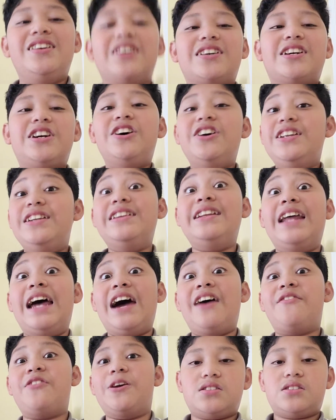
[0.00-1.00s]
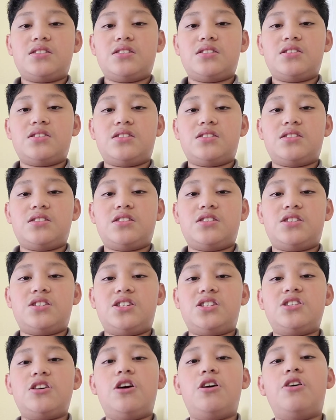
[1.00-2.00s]
Could never be me.
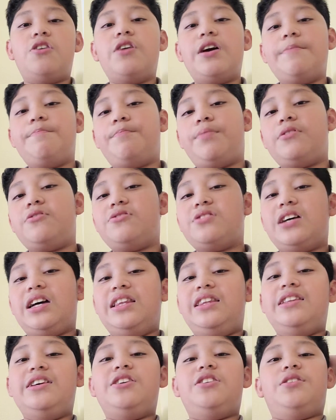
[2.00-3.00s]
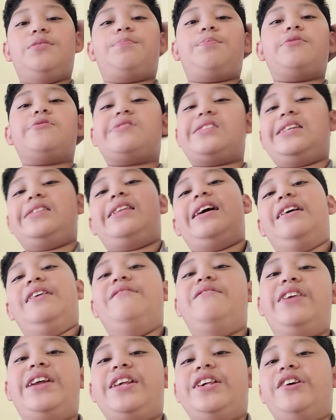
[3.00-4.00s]
So I literally posted
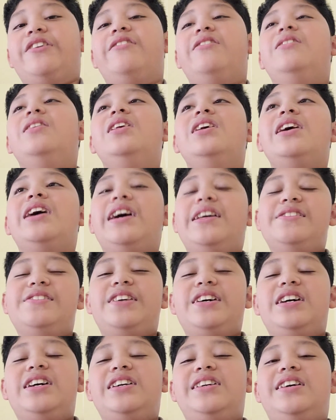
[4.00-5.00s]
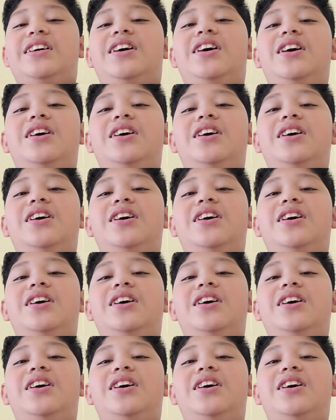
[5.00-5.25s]
that video, and then